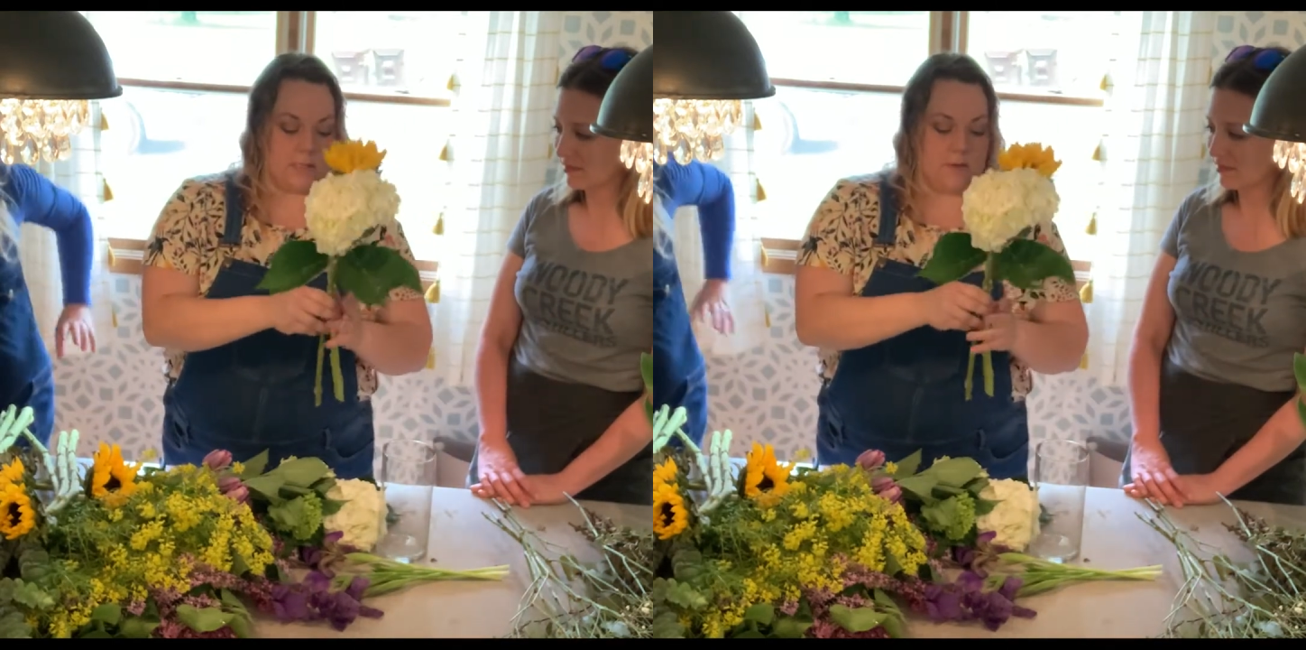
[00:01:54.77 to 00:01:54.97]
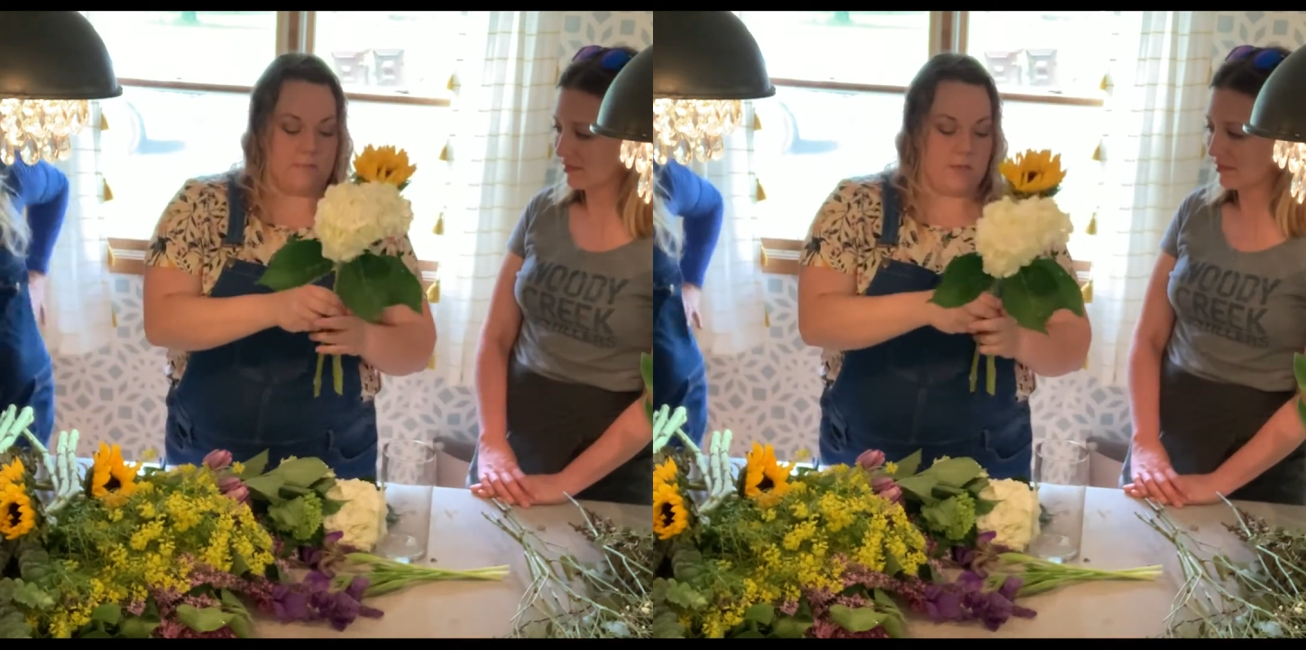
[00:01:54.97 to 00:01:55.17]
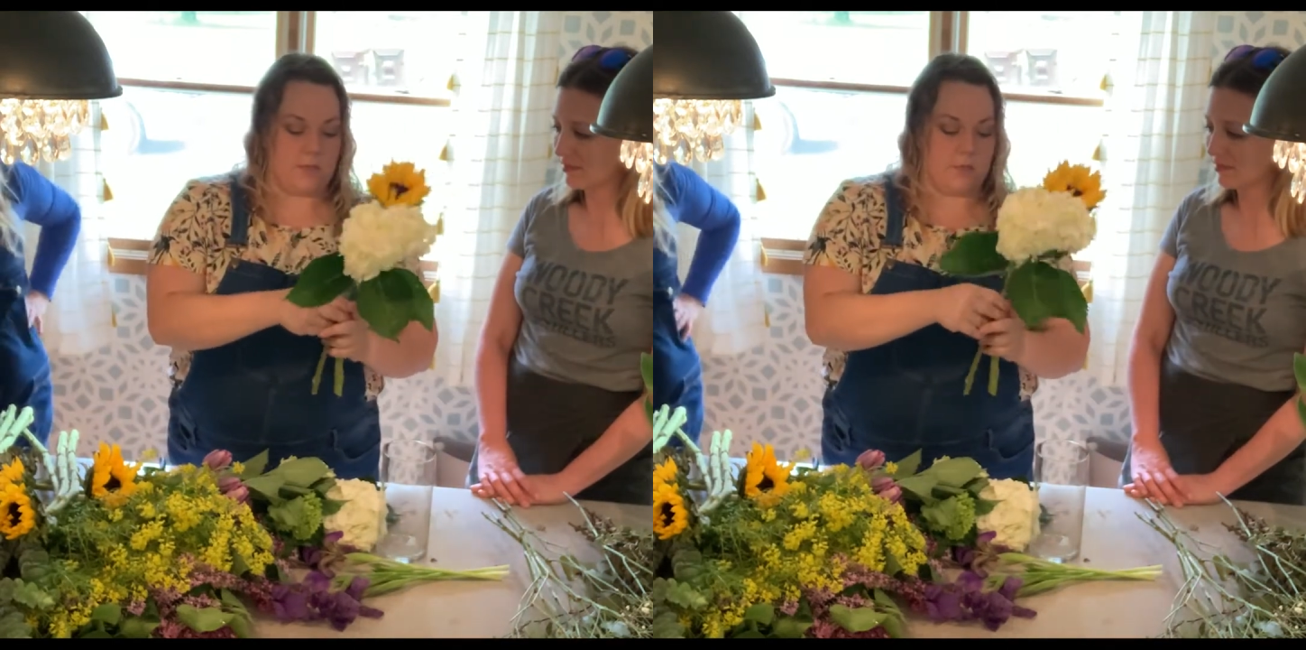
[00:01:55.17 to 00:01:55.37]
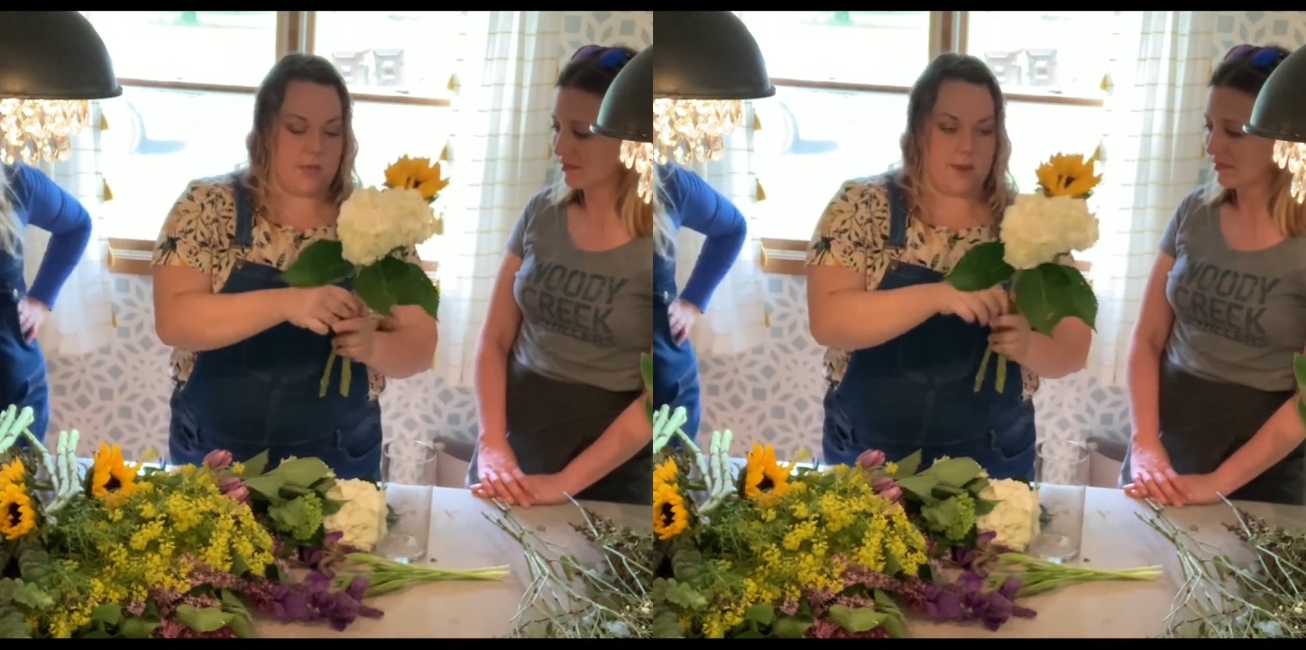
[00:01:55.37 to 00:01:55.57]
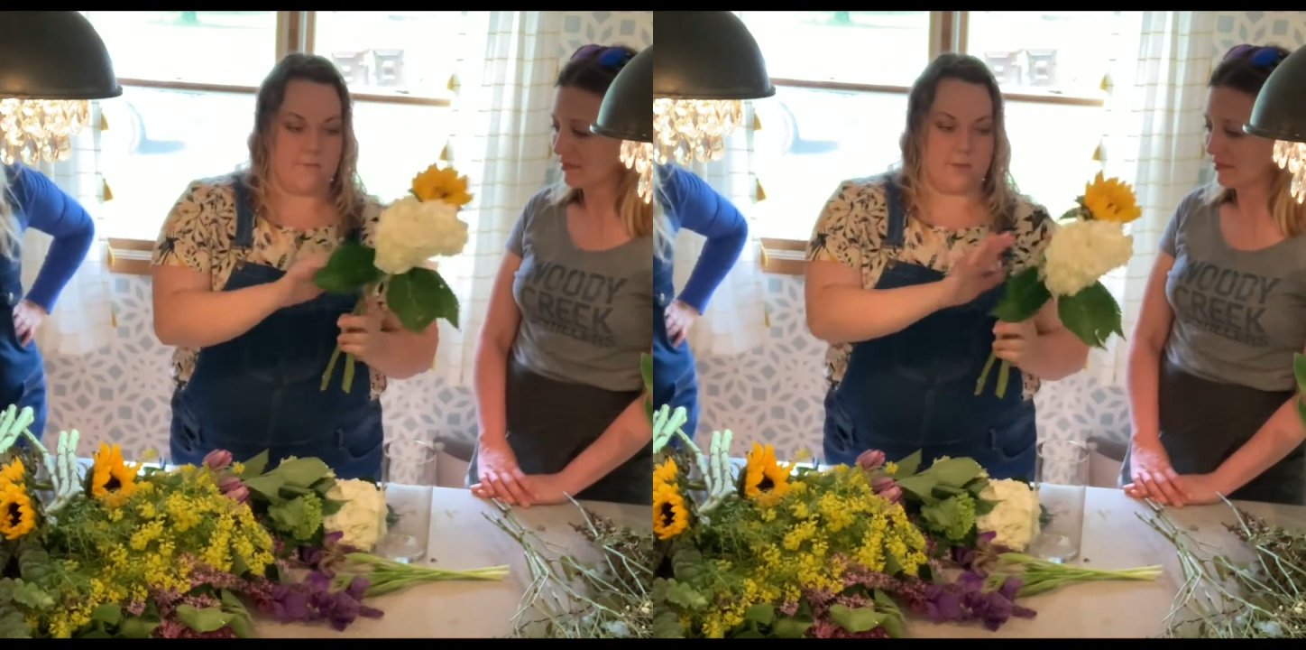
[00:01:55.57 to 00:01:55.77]
So I'm going to do
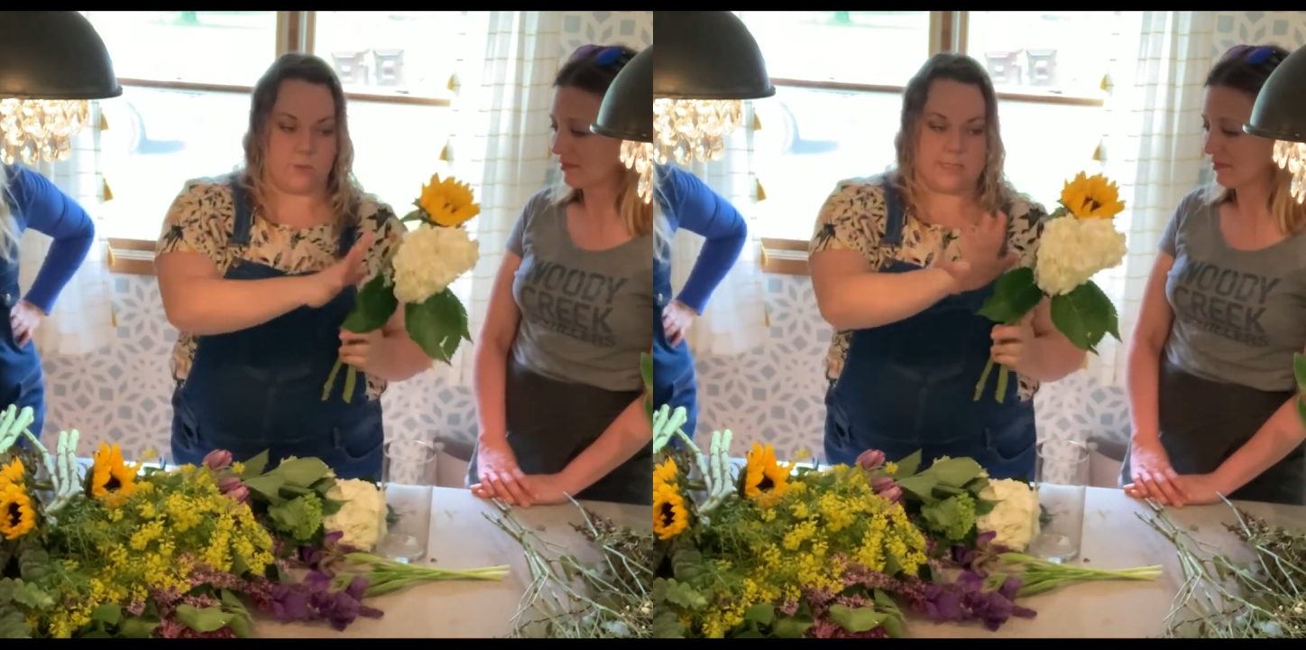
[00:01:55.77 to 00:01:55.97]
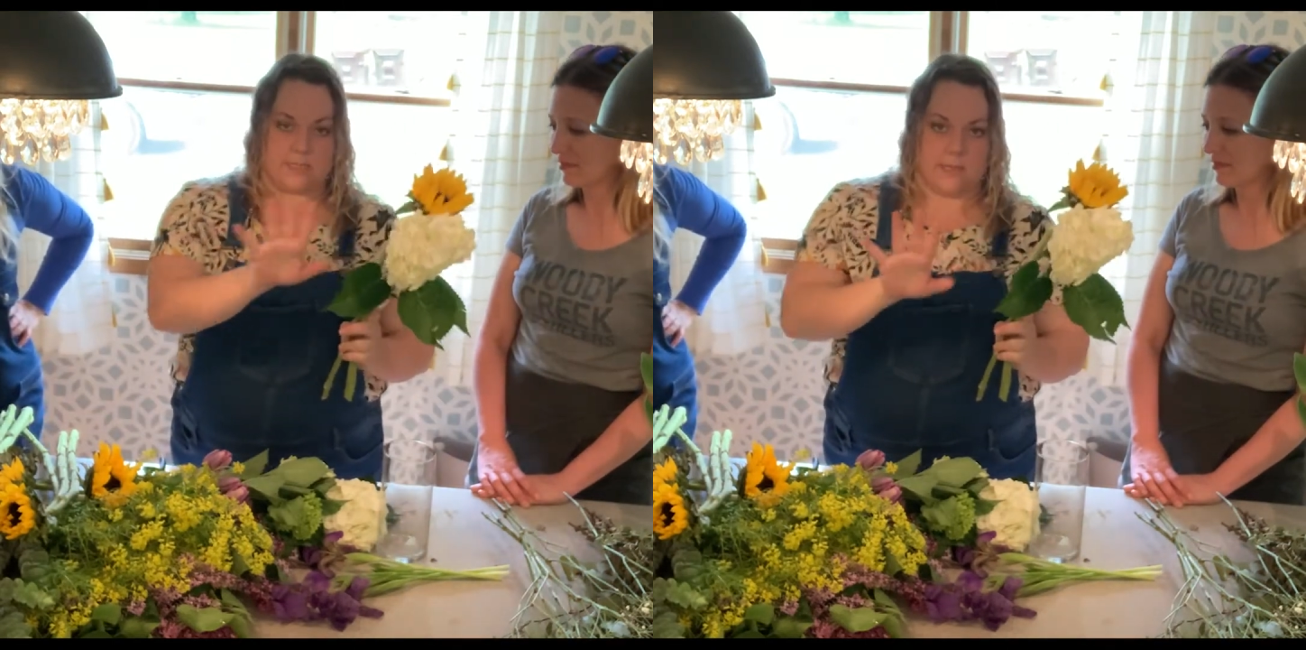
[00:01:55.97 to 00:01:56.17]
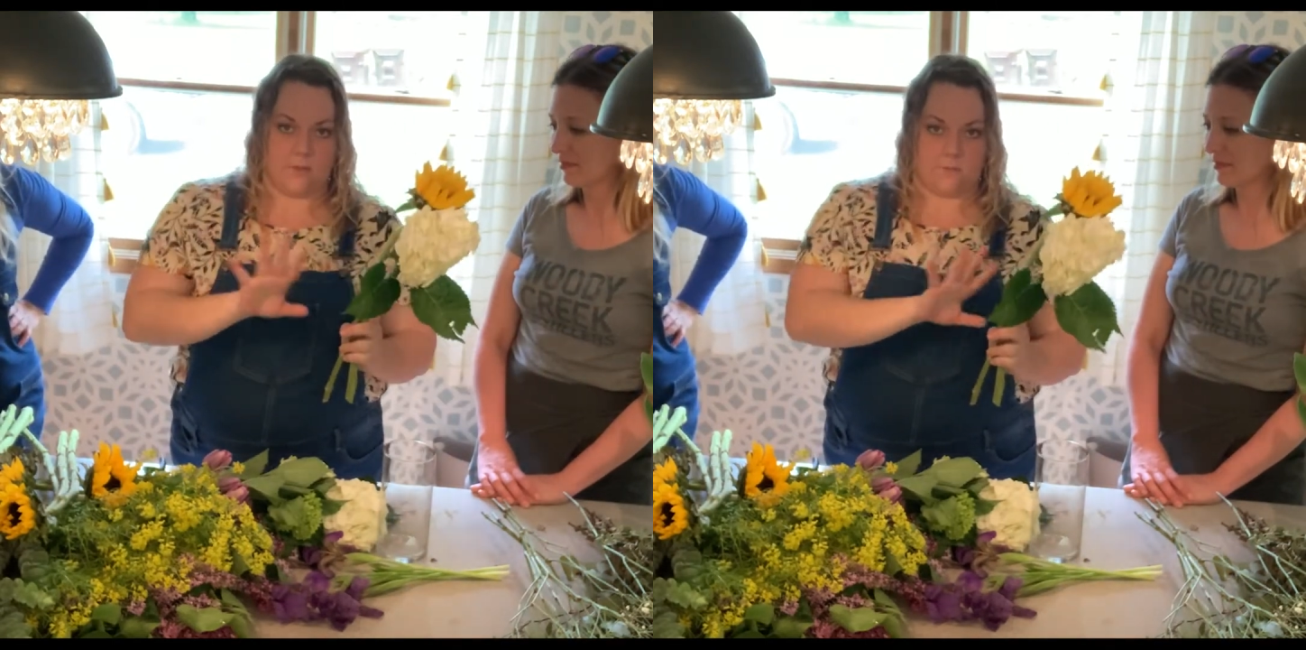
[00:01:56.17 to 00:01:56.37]
kind of a twisting